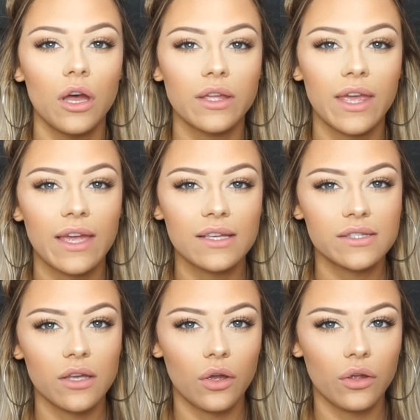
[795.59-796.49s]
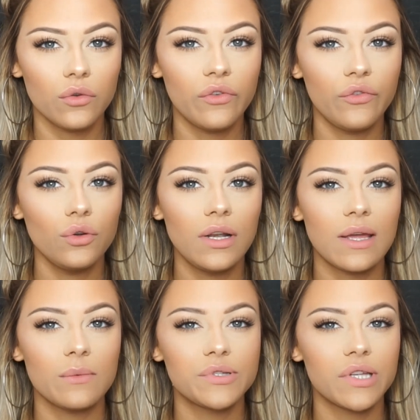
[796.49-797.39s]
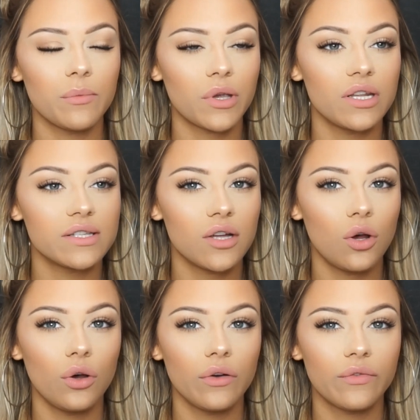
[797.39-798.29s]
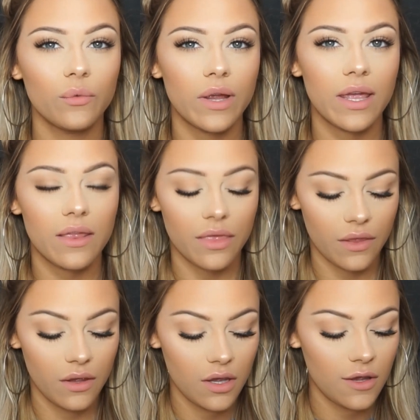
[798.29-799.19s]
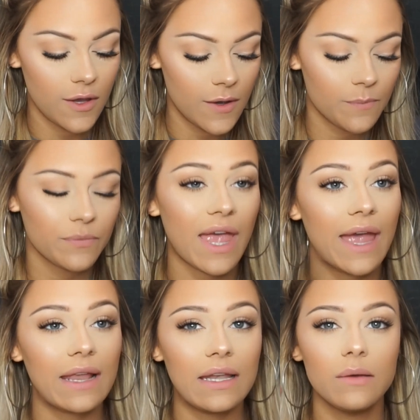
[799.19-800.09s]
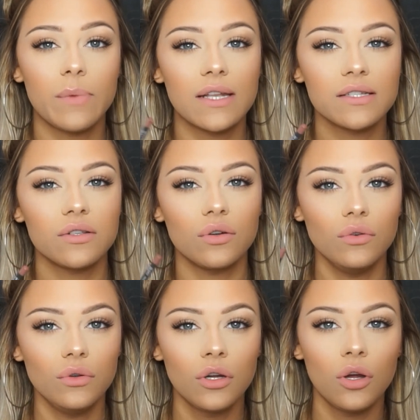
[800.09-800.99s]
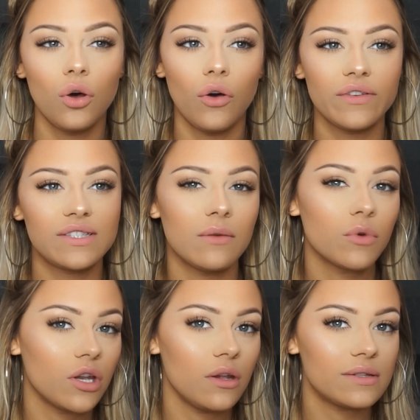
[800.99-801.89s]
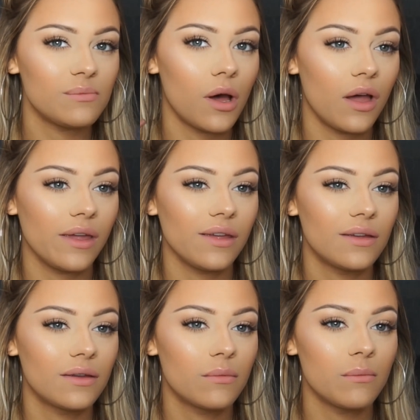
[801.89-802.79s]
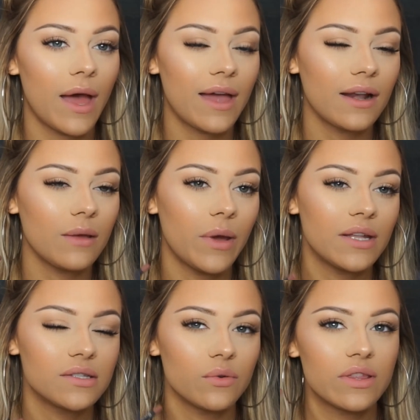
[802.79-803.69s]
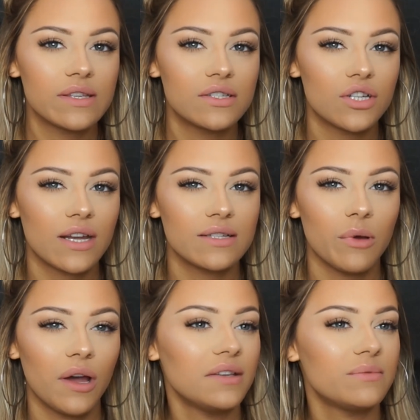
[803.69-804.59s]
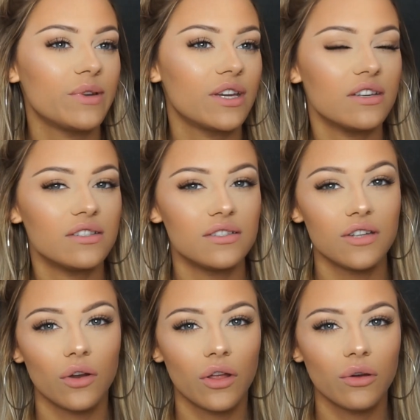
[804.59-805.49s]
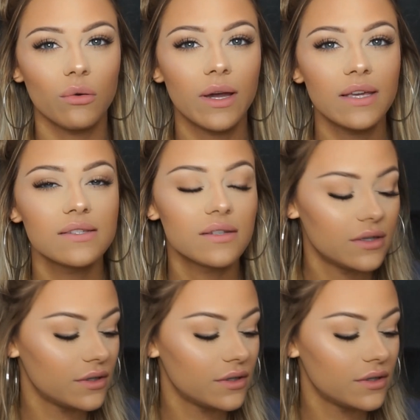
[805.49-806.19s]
Okay, so for lips, I'm going to start off with a lip pencil. Obviously I'm going to use my MAC lip pencil in this shade Spice, because don't I always.